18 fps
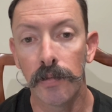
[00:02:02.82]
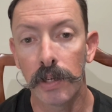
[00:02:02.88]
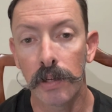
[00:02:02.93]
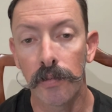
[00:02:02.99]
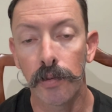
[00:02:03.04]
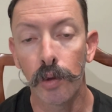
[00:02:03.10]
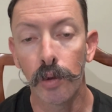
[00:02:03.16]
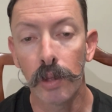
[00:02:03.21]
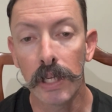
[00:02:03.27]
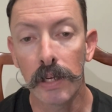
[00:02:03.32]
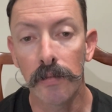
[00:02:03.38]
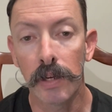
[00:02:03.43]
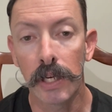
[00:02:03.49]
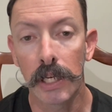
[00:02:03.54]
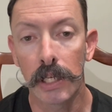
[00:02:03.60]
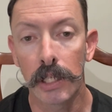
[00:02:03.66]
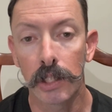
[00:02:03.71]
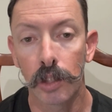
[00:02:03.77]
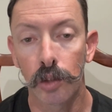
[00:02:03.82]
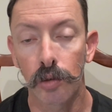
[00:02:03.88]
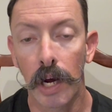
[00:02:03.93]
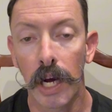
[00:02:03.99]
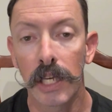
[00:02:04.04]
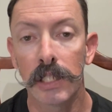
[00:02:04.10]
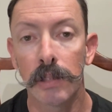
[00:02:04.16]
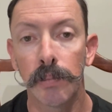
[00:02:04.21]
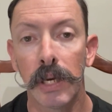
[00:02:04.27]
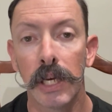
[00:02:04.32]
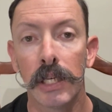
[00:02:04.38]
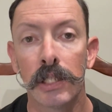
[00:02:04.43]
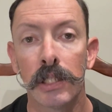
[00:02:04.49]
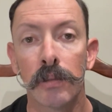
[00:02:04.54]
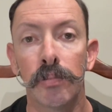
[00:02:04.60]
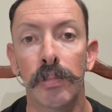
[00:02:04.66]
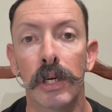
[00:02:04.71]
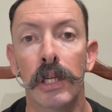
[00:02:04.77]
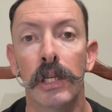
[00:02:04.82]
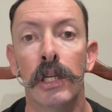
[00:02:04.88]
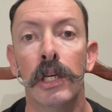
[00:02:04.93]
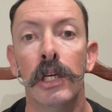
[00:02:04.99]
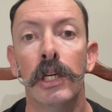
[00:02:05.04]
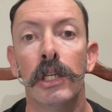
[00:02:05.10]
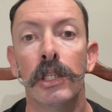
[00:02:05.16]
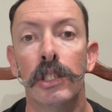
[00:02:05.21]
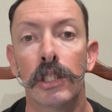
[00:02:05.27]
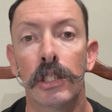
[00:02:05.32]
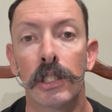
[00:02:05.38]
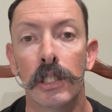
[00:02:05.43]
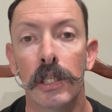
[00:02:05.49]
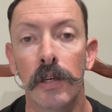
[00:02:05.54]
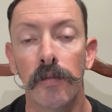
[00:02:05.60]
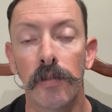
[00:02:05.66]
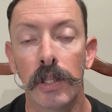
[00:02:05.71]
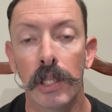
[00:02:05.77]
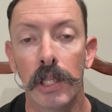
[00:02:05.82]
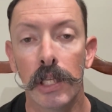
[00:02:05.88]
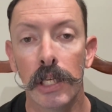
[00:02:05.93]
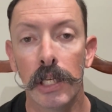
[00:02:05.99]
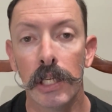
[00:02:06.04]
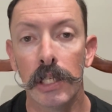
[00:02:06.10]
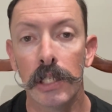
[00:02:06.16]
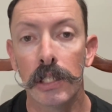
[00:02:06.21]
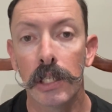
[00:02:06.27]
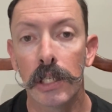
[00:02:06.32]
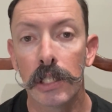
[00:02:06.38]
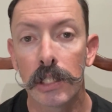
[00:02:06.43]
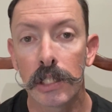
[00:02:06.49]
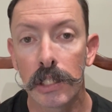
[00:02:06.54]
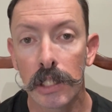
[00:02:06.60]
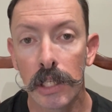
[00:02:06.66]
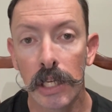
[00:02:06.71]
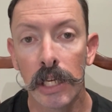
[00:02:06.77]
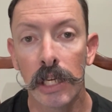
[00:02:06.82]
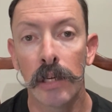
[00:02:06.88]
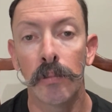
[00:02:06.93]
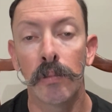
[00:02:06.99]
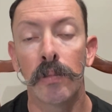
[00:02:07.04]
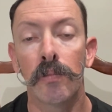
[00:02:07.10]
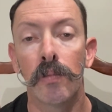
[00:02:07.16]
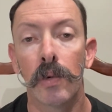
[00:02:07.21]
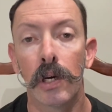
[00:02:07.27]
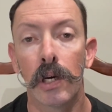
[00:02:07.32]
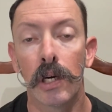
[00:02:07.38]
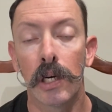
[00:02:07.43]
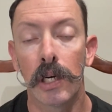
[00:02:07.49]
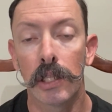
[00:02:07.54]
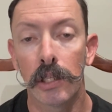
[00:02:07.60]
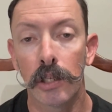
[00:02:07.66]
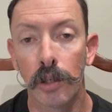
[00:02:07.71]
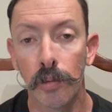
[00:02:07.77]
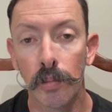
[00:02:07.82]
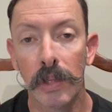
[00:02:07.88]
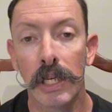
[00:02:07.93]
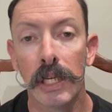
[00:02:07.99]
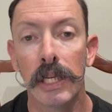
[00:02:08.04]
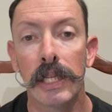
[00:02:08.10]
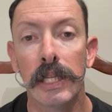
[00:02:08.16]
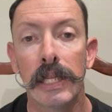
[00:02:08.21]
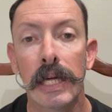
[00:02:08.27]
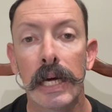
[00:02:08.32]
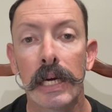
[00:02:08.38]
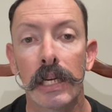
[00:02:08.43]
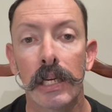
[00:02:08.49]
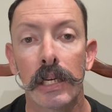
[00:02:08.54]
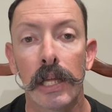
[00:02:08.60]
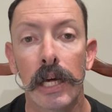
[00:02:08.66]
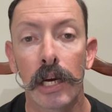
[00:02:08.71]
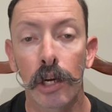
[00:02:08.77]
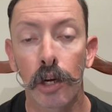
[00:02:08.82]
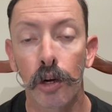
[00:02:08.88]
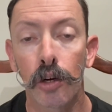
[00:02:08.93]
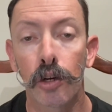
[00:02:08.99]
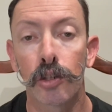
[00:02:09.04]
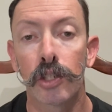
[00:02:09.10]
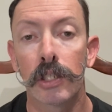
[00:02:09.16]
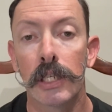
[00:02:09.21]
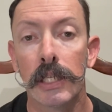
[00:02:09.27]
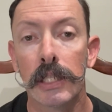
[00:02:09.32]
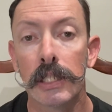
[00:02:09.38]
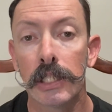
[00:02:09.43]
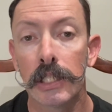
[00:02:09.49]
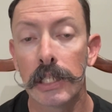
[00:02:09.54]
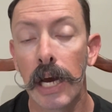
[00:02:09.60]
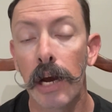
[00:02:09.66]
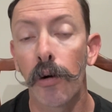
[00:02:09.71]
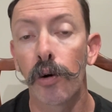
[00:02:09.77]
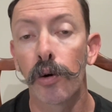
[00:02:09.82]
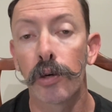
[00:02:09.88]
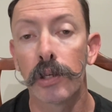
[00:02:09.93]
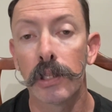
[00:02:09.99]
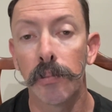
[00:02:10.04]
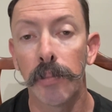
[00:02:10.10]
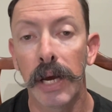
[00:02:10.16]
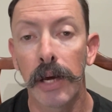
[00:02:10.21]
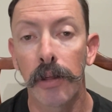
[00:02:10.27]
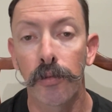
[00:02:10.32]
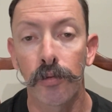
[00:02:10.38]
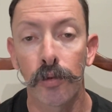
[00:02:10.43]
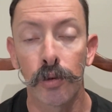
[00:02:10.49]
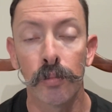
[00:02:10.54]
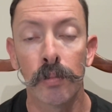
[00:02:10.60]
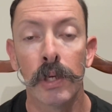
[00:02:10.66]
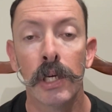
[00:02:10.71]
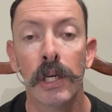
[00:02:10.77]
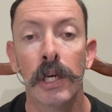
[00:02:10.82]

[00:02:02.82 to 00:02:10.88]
if you leave it in a dry space, but just even the steam and the humidity that occurs in the shower or in the bathroom